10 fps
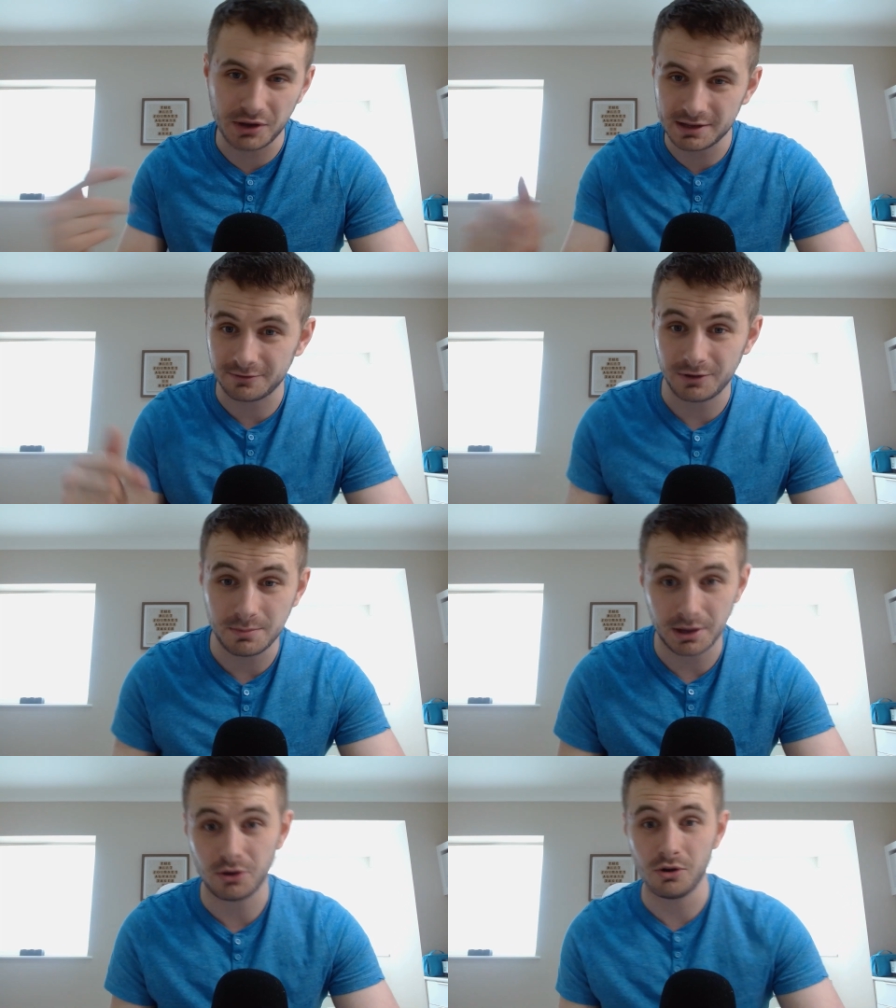get some free
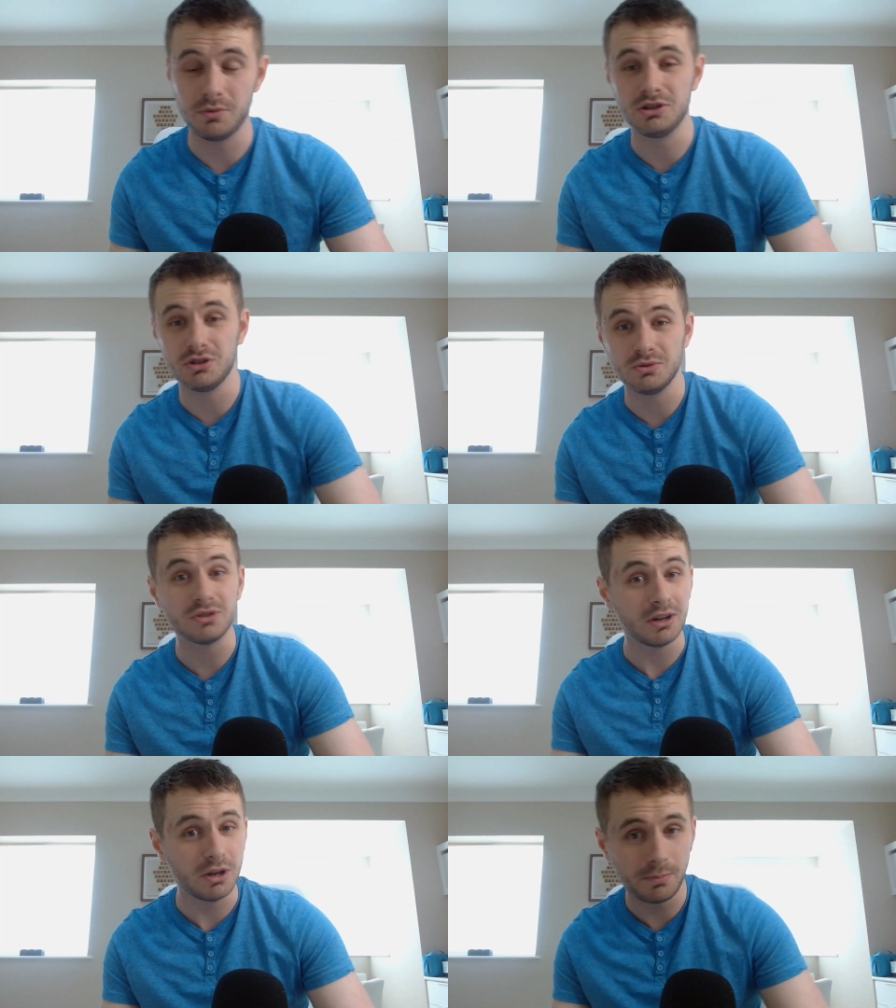Bitcoin when you do
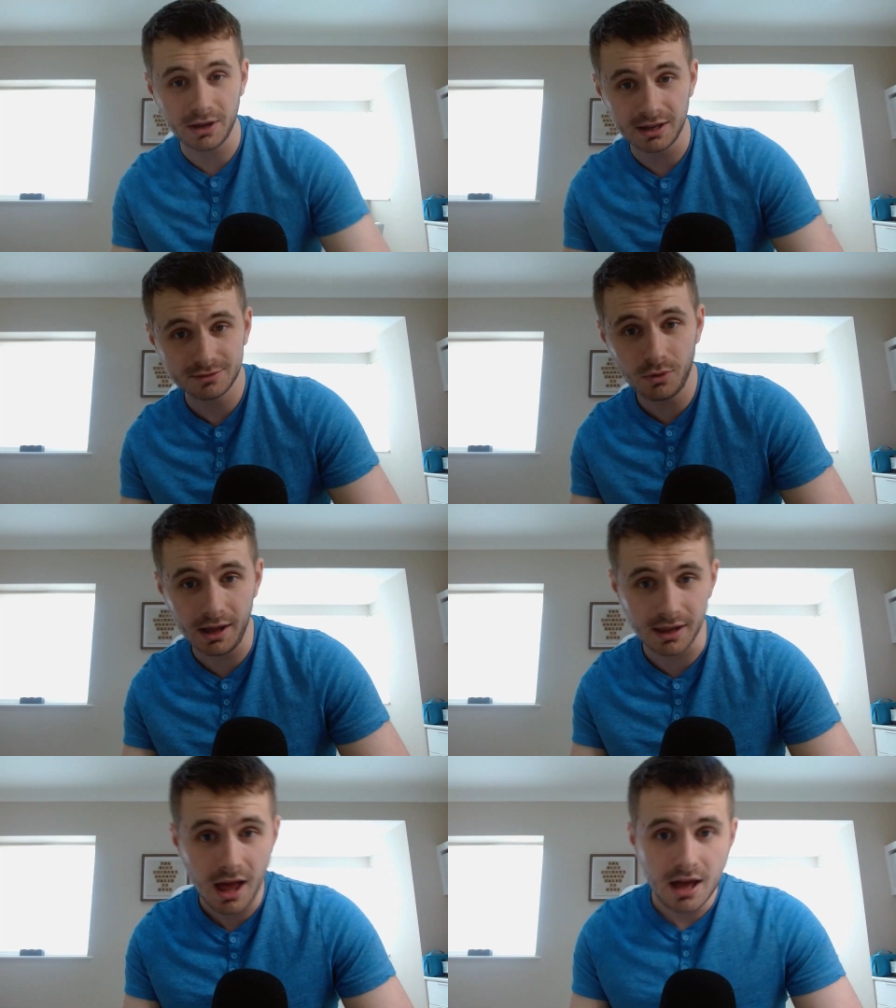sign up as
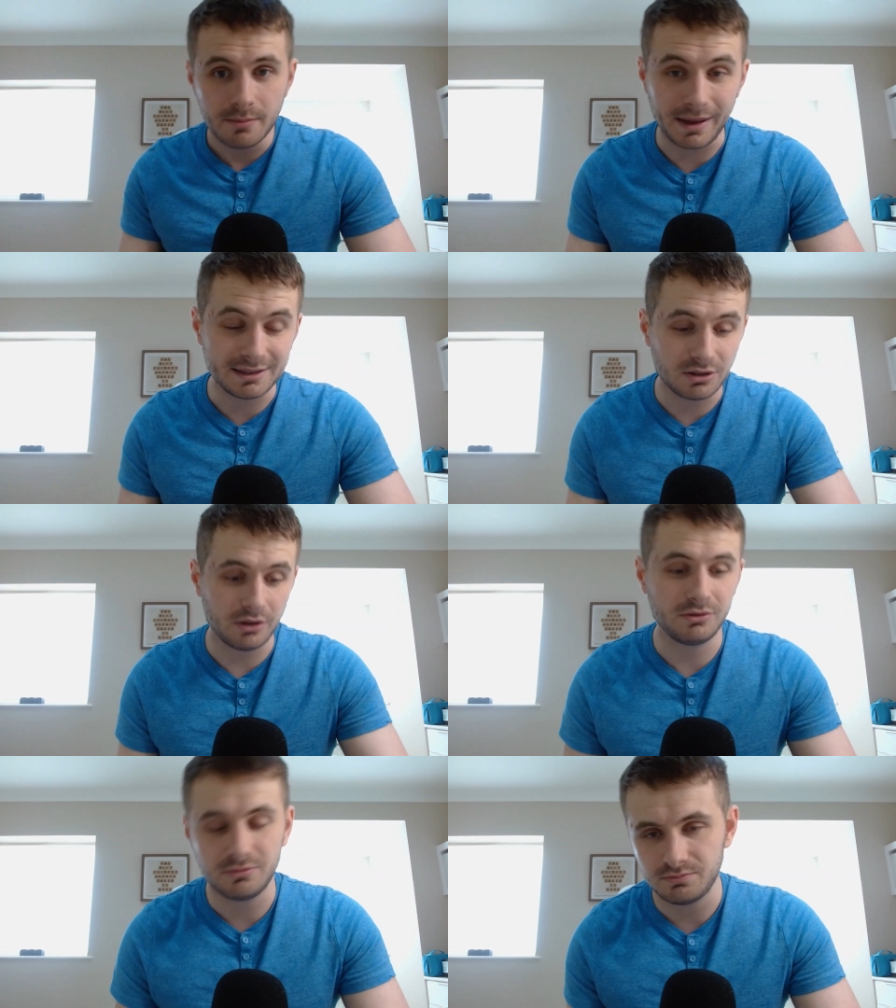well, based
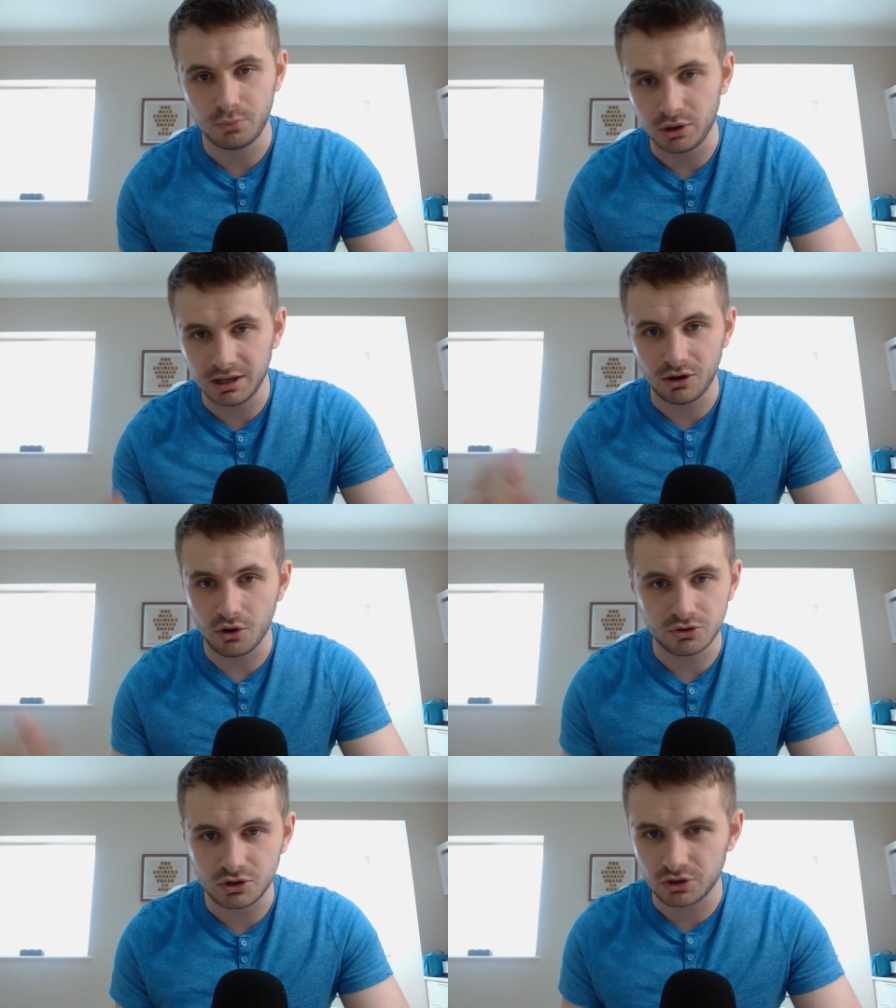on putting in
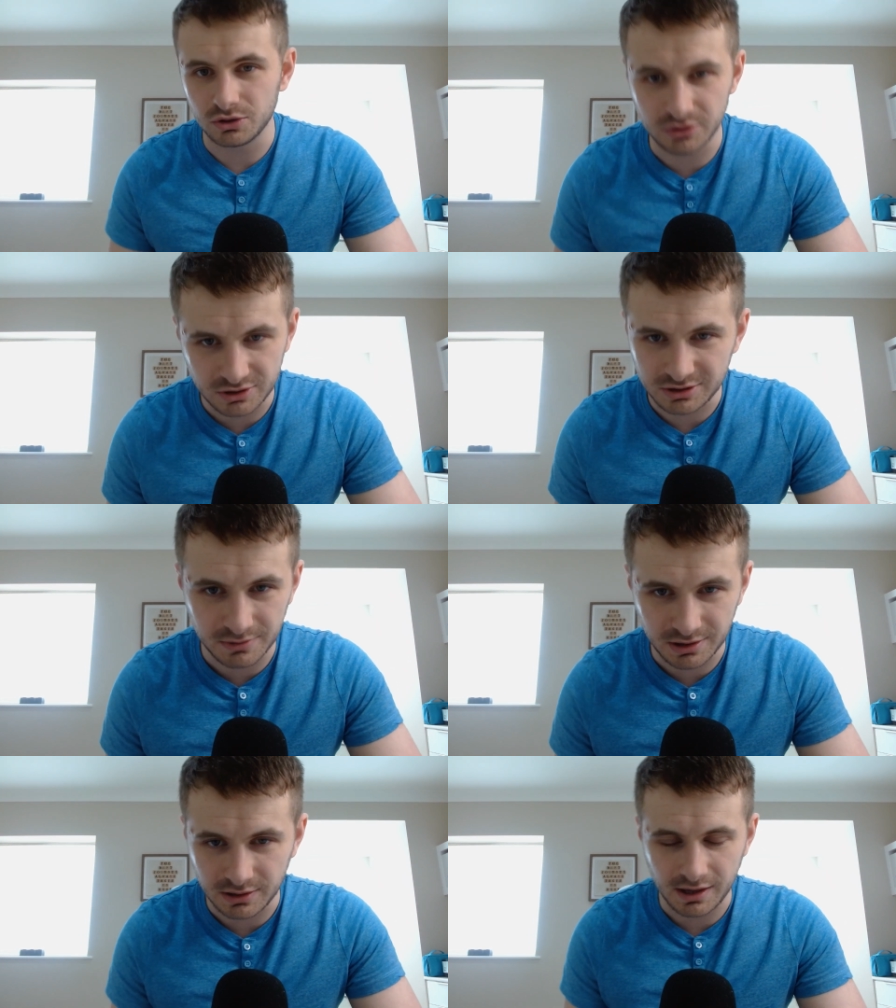100 euros or
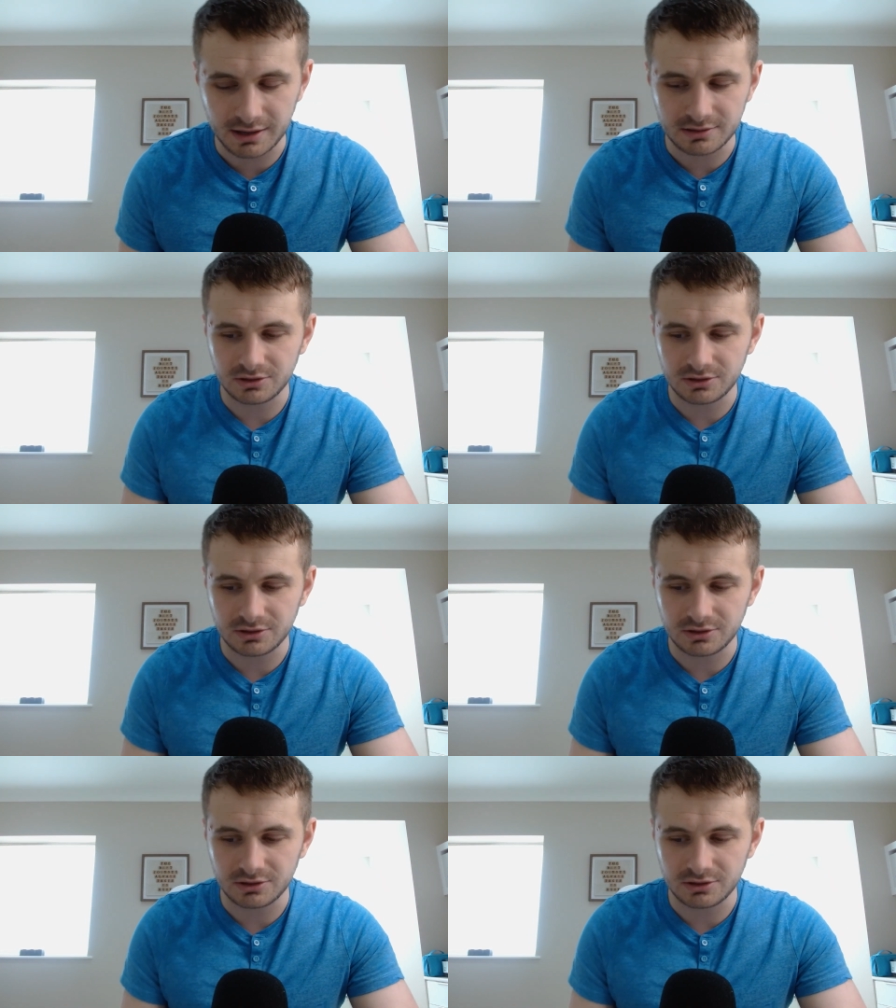something like that.